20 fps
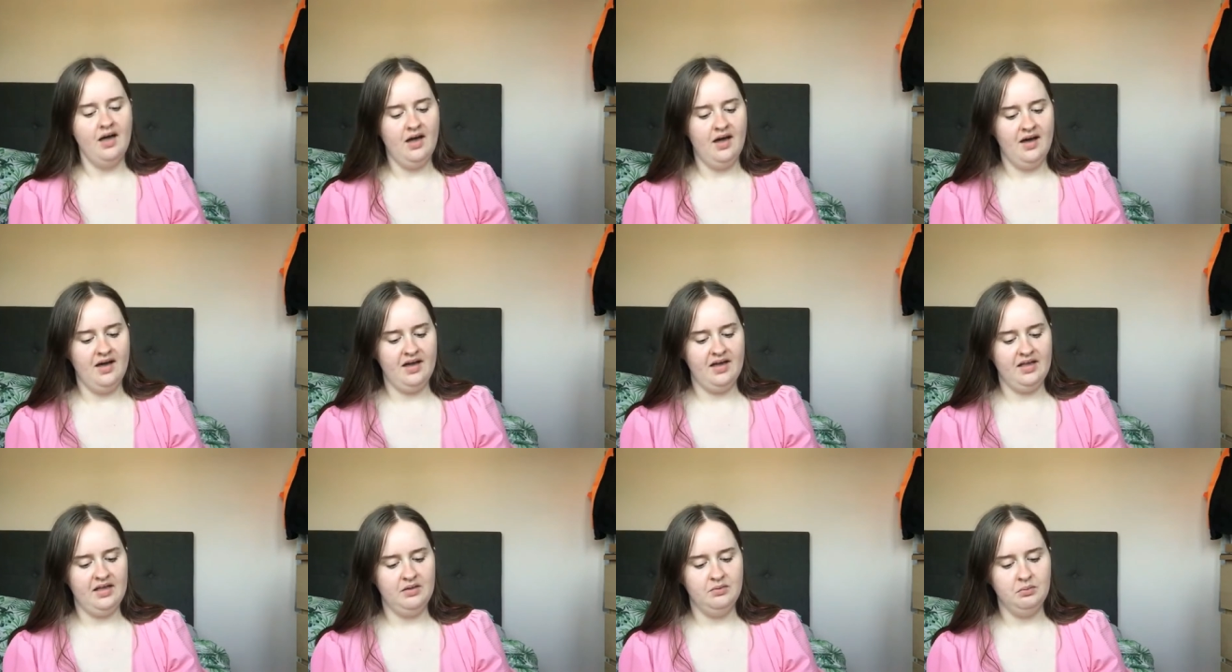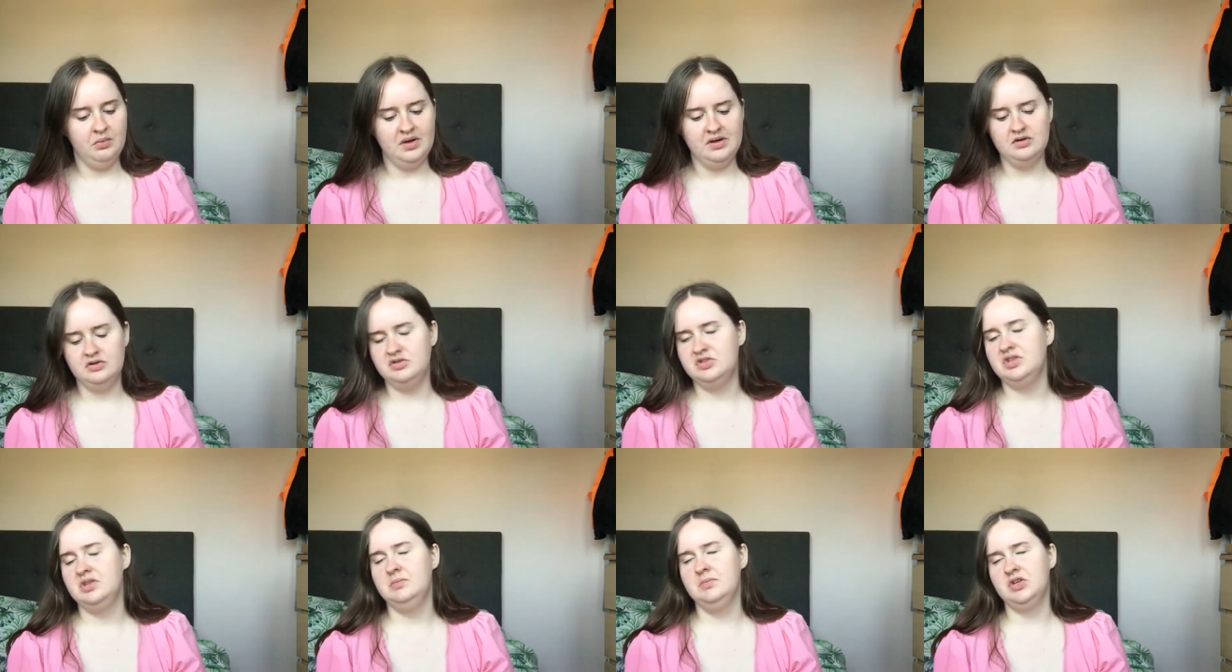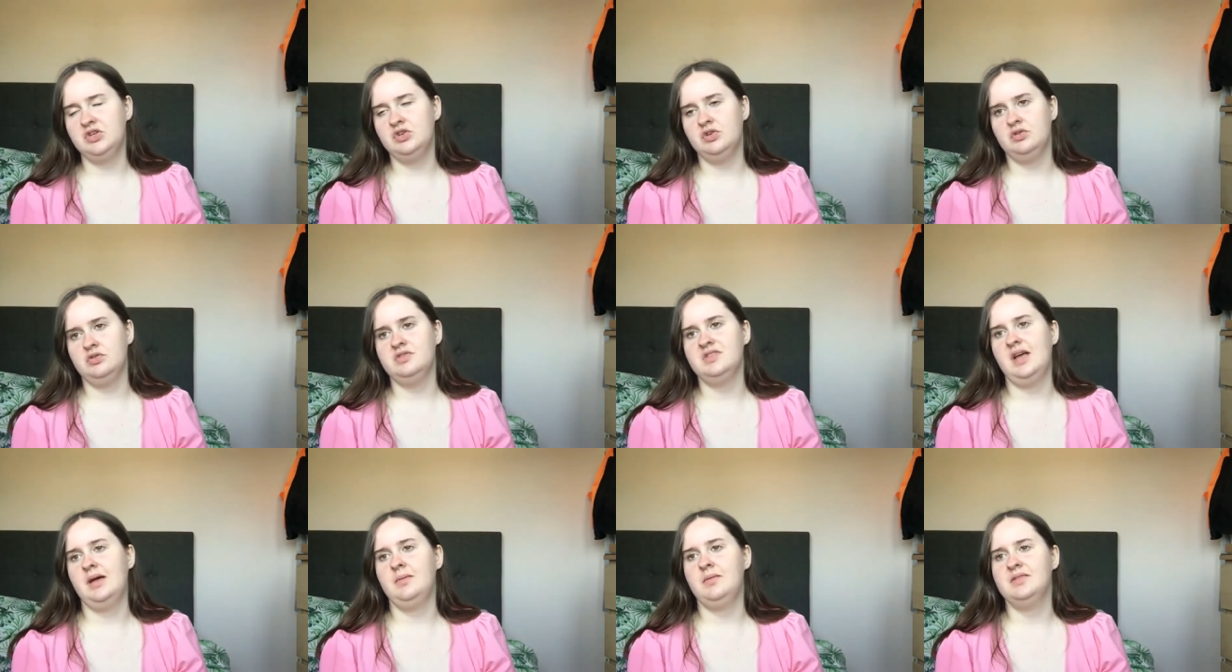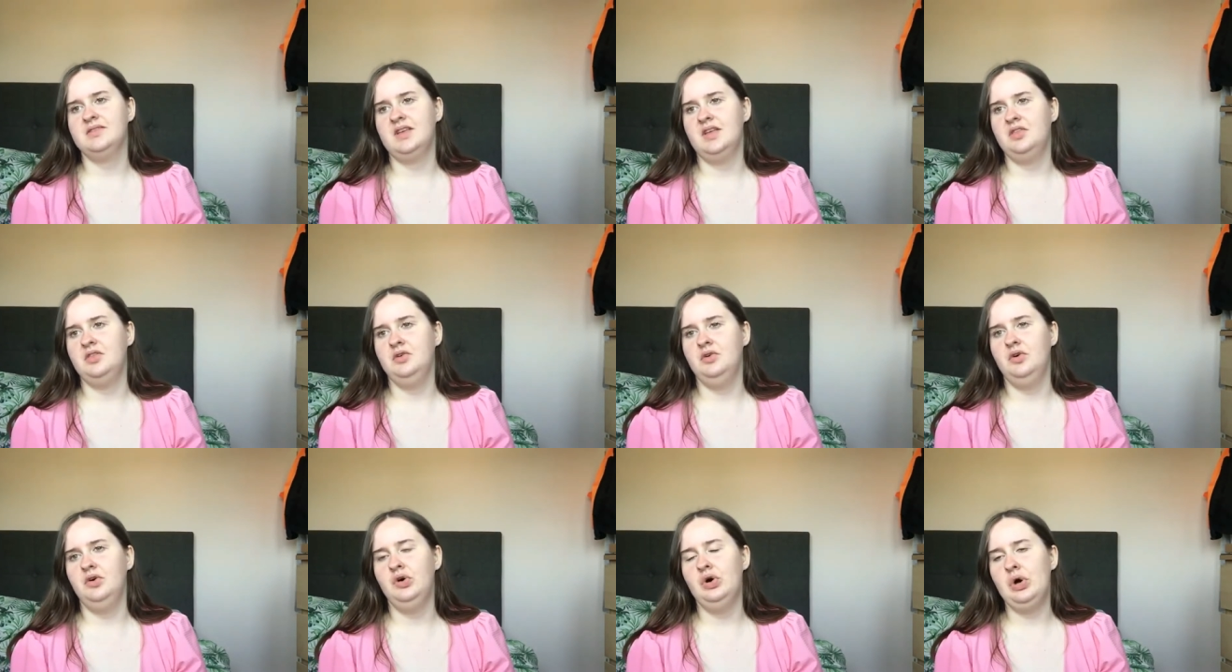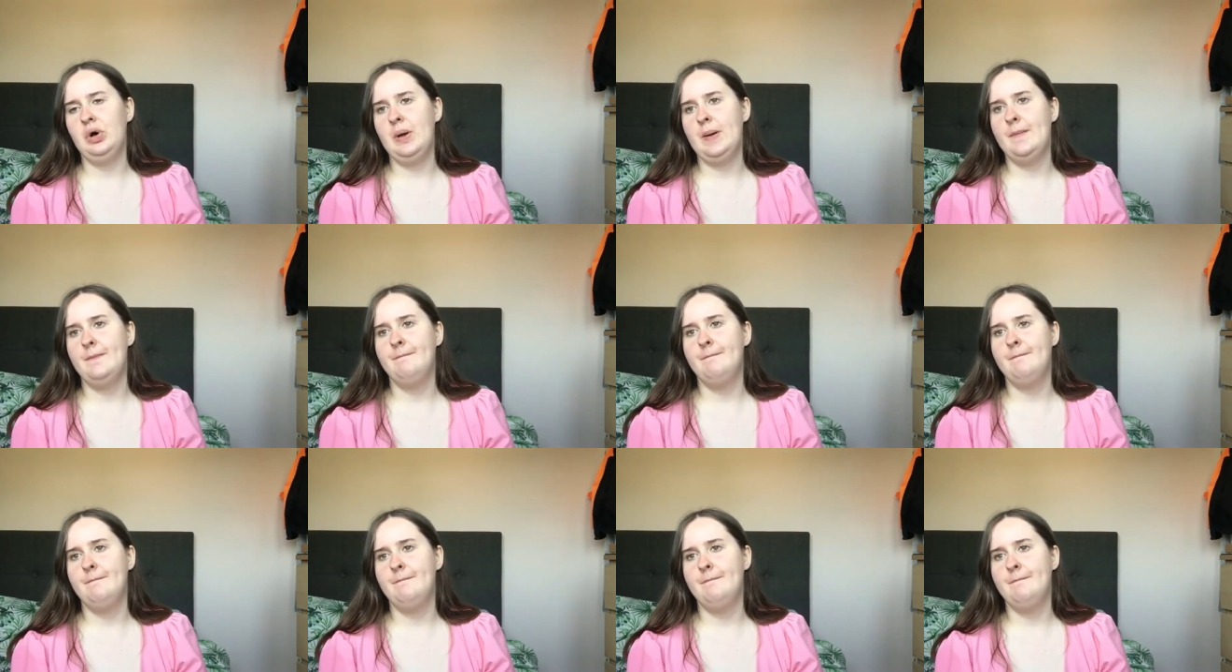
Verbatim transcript: I went onto the McDonald's app because I thought